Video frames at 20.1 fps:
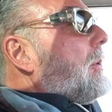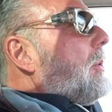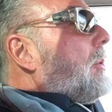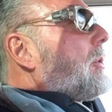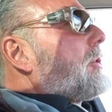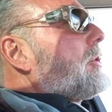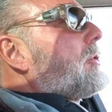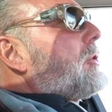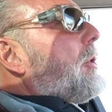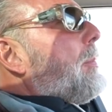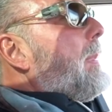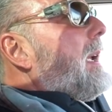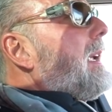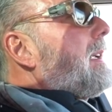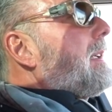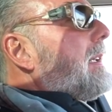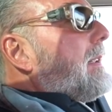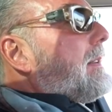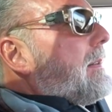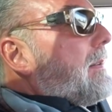order to
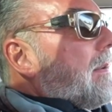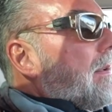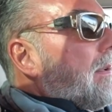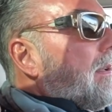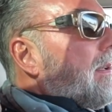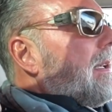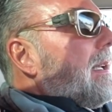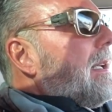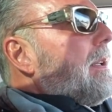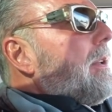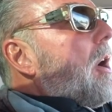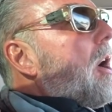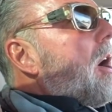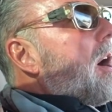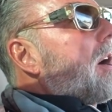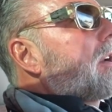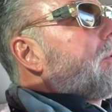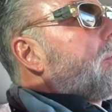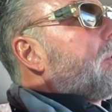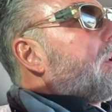make it in
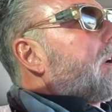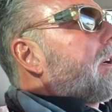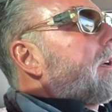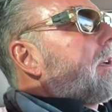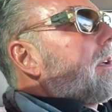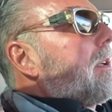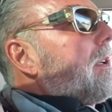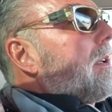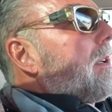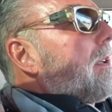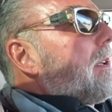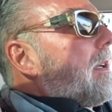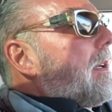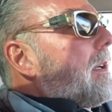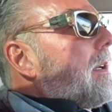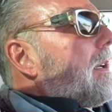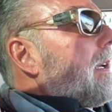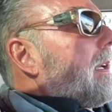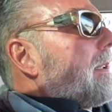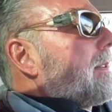Ottawa
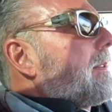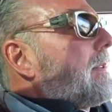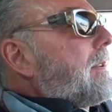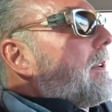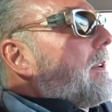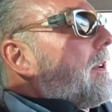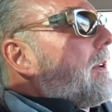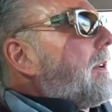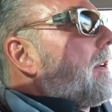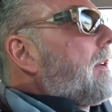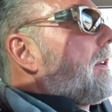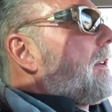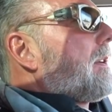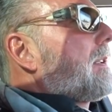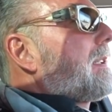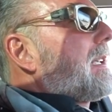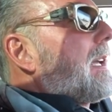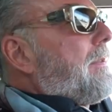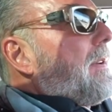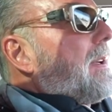at
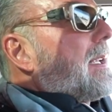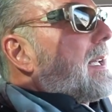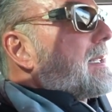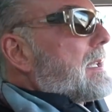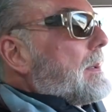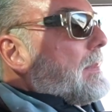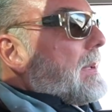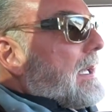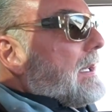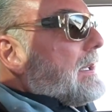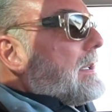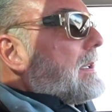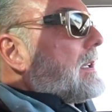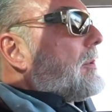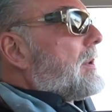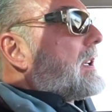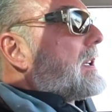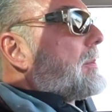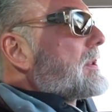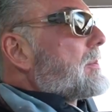Café Casablanca,
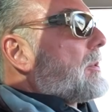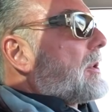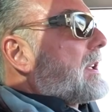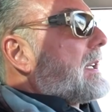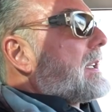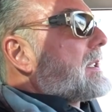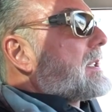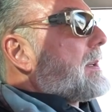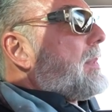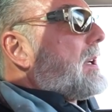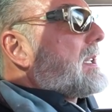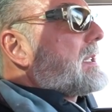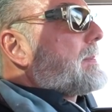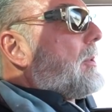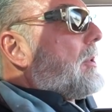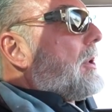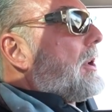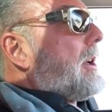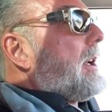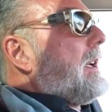where I was working as a
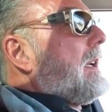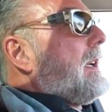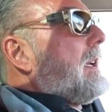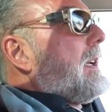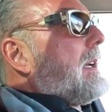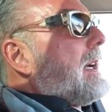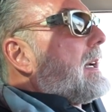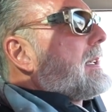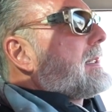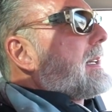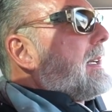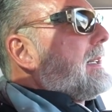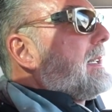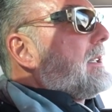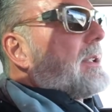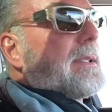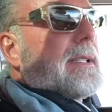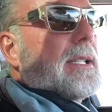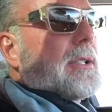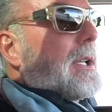busboy, I said, I need
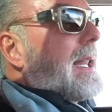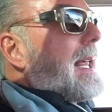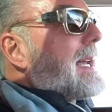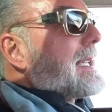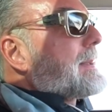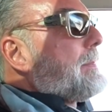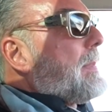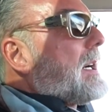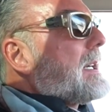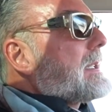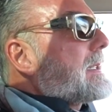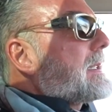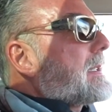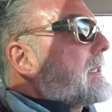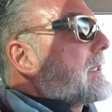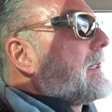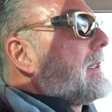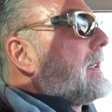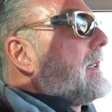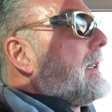to take the last bus
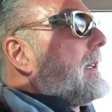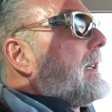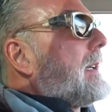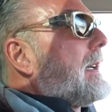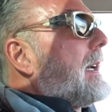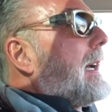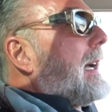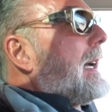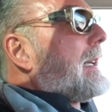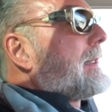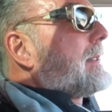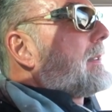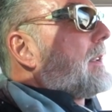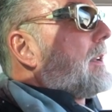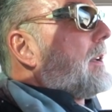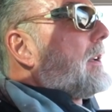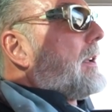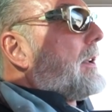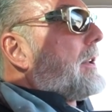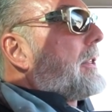at
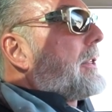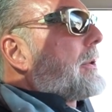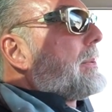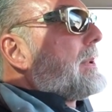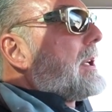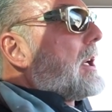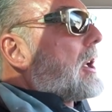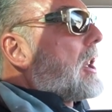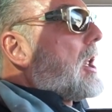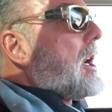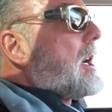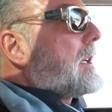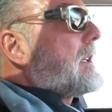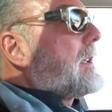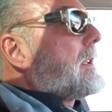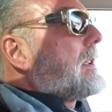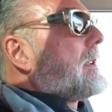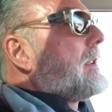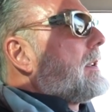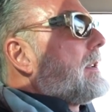3 o'clock,
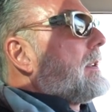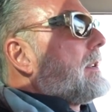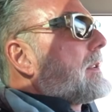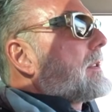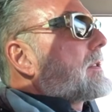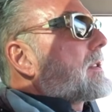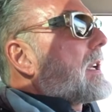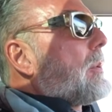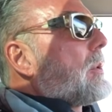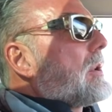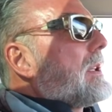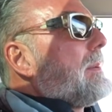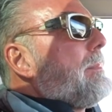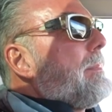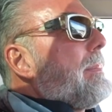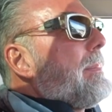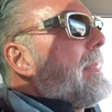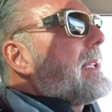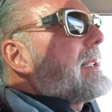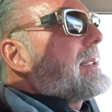so I would
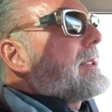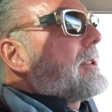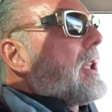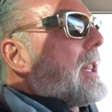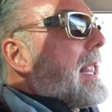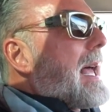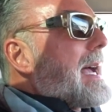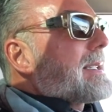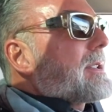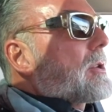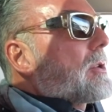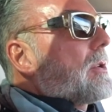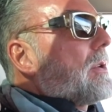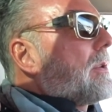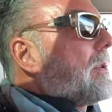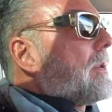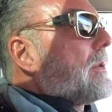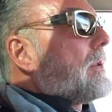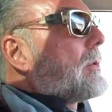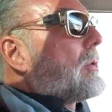miss the last
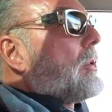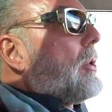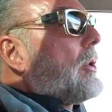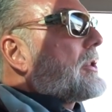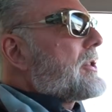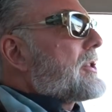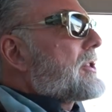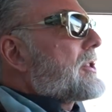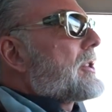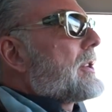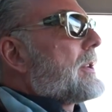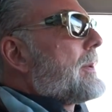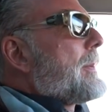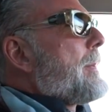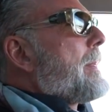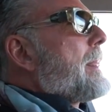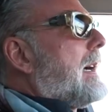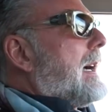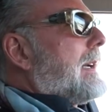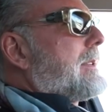course.
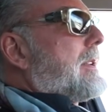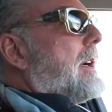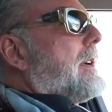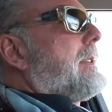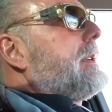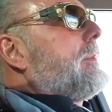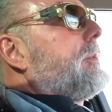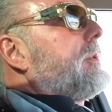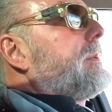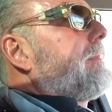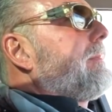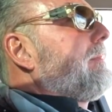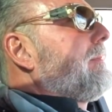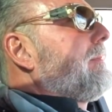I thought they would